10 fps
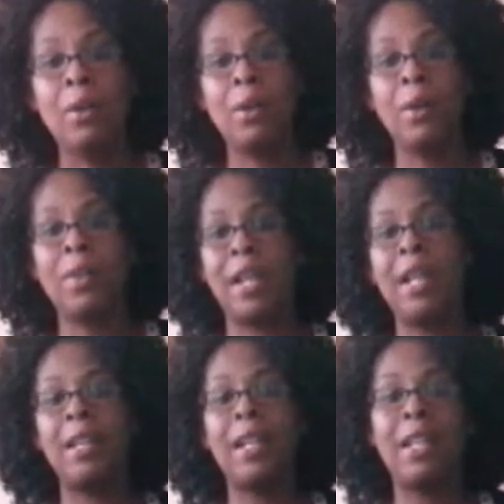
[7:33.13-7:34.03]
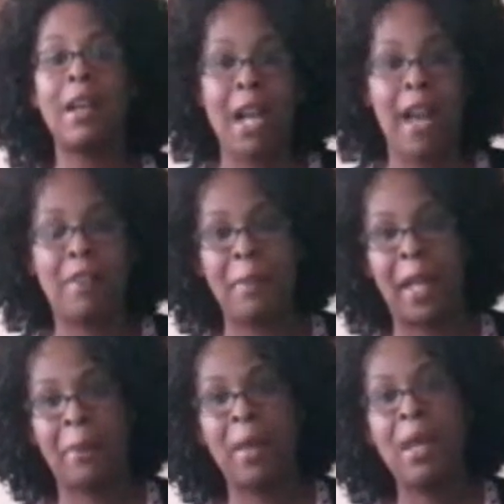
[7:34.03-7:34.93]
You know, they didn't lay down and have a
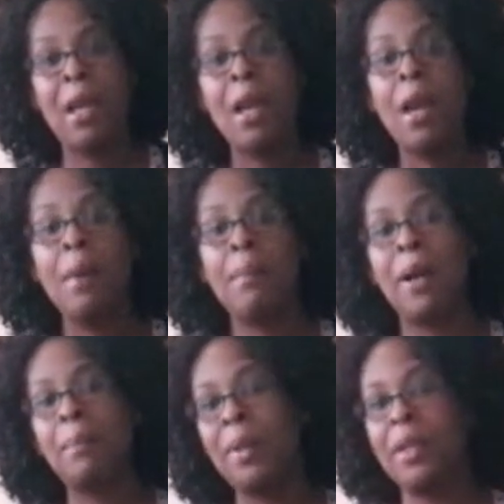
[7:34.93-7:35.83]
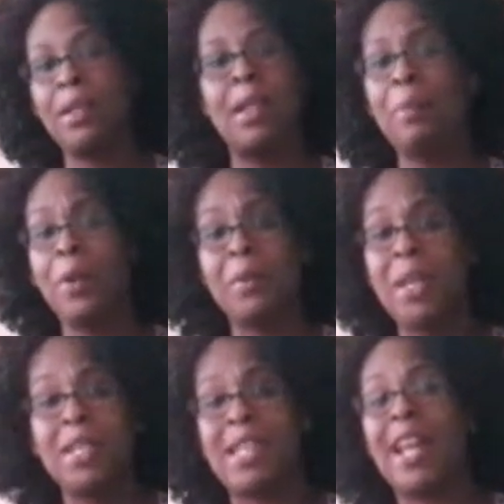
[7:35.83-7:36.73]
baby, but they're Puerto
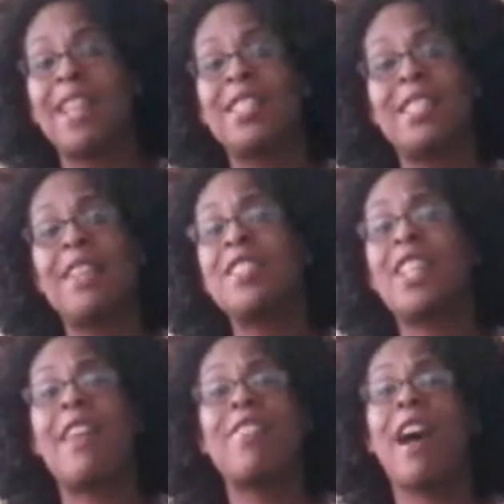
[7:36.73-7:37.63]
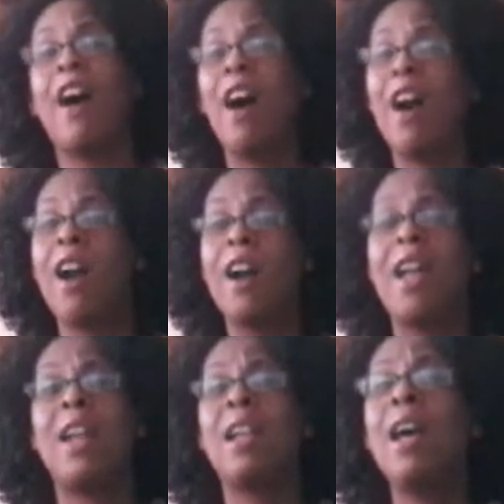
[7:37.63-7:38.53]
Ricans, I guess. They just got that
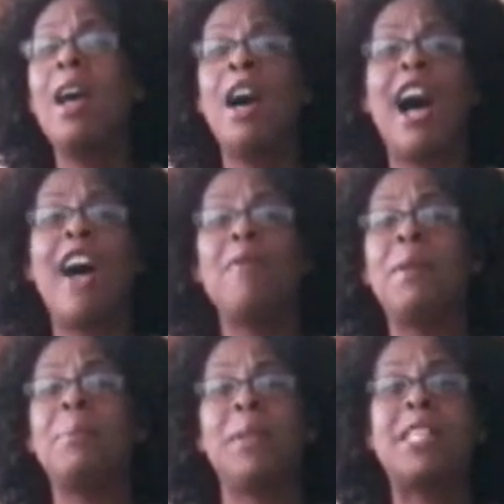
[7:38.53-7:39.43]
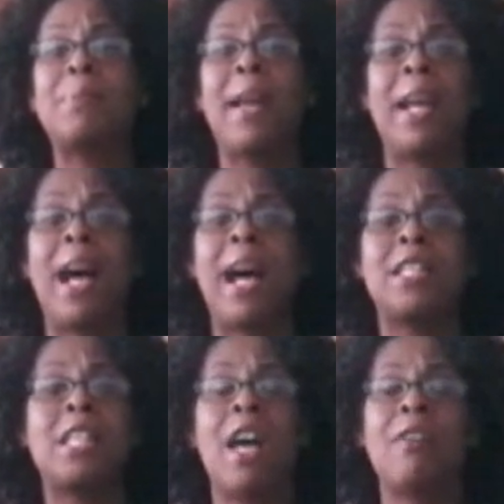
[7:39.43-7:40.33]
heart. And I've been blessed by God
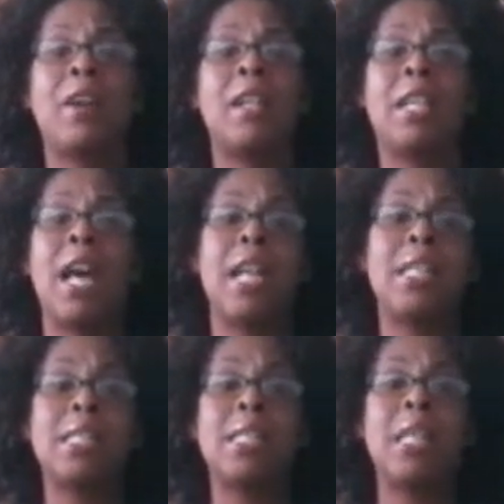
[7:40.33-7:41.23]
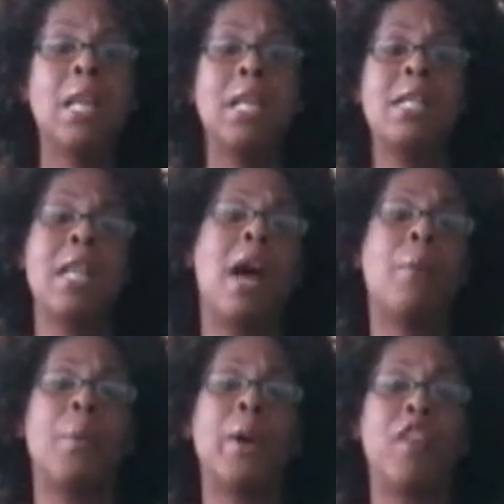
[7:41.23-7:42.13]
to have a nice
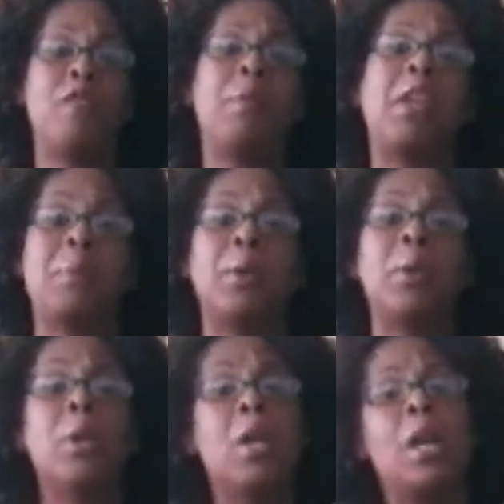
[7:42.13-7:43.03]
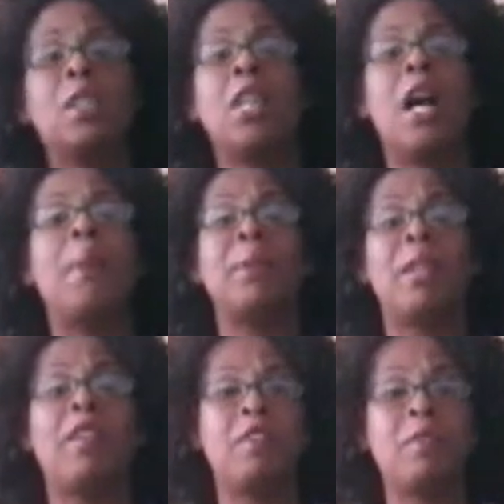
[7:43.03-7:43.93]
network of people to
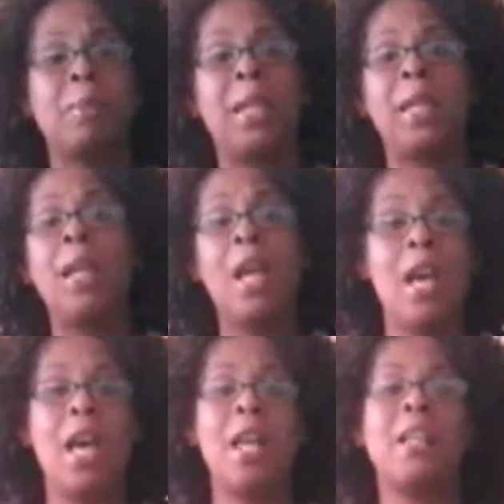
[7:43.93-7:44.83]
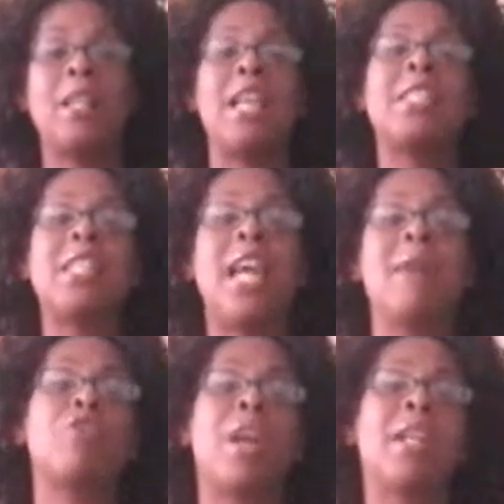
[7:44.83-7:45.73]
uplift me, and they see
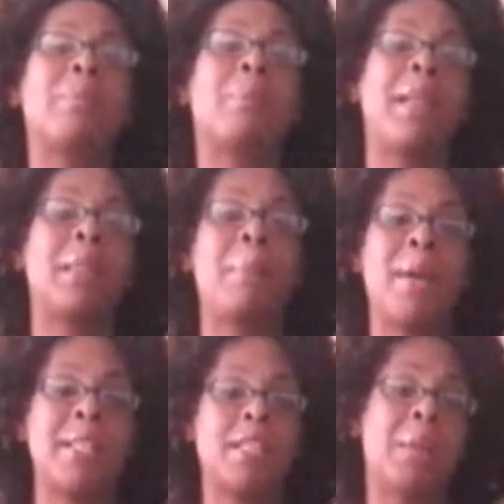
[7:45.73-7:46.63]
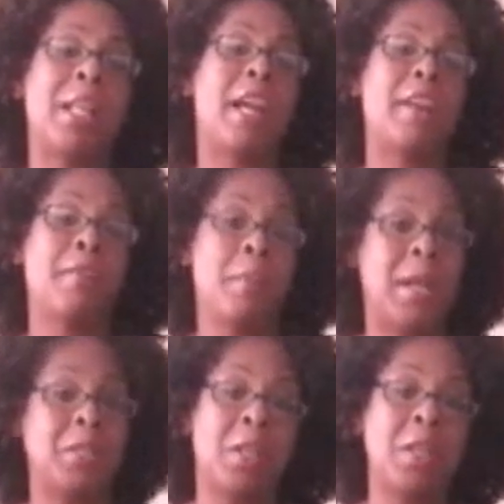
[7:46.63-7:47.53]
I'm trying to make the best of my life for
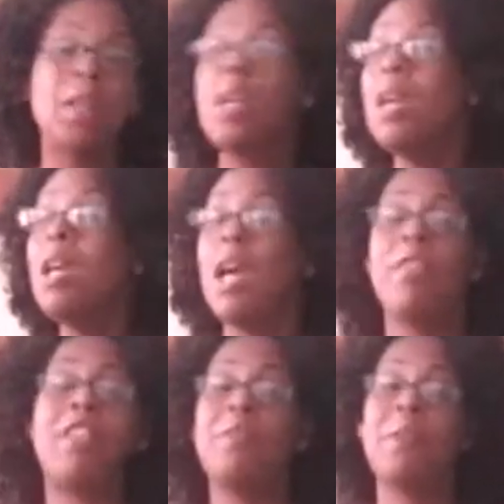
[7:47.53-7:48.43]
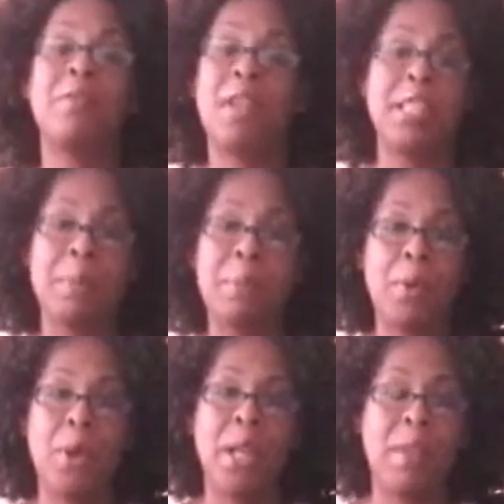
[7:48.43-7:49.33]
my daughter, and they've been very
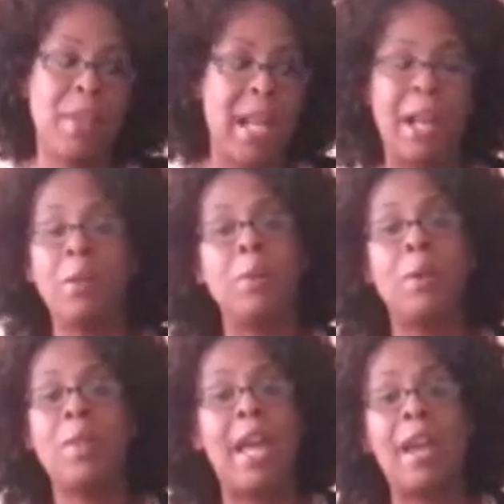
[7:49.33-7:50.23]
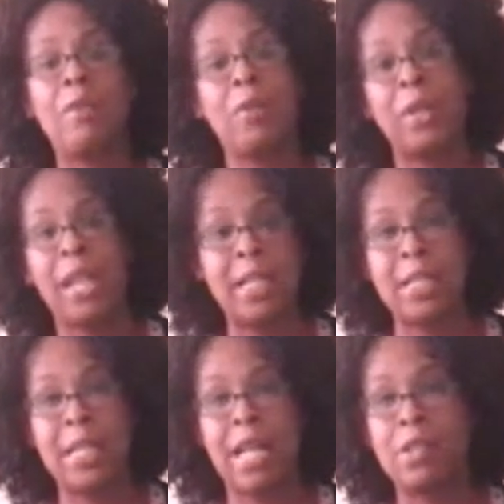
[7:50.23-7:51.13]
supportive, and I don't know that everyone
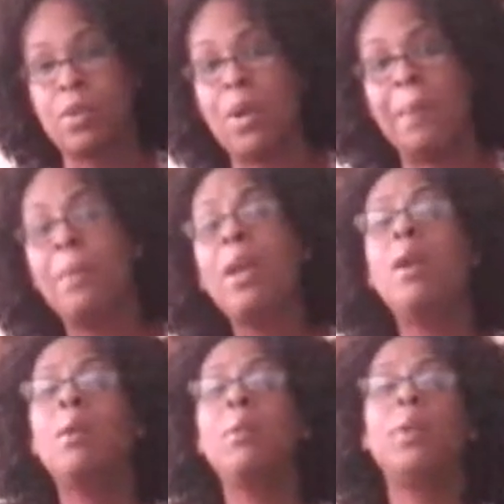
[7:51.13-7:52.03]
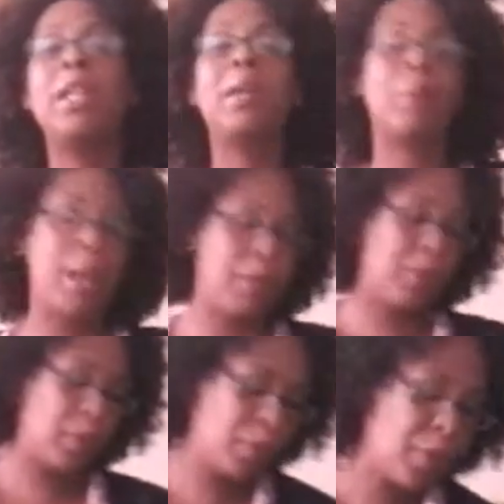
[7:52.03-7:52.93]
gets that, so I'm really
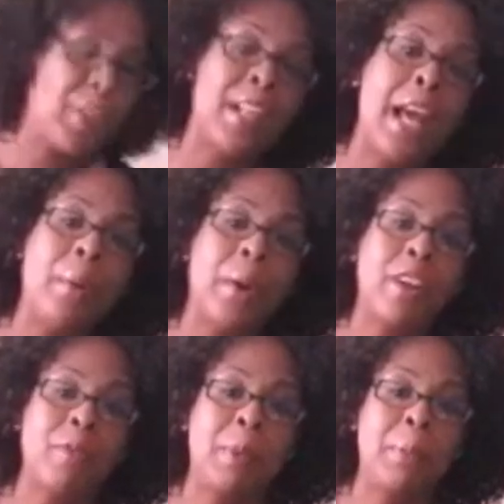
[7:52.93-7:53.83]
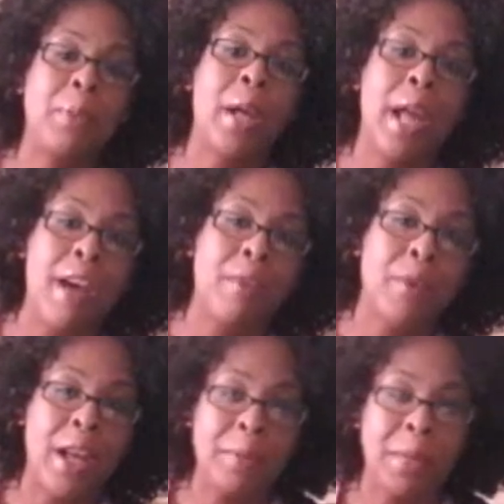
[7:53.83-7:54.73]
grateful for the network of people I have
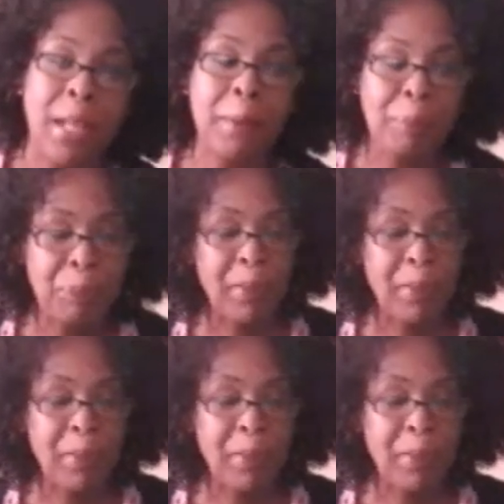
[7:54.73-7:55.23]
around me.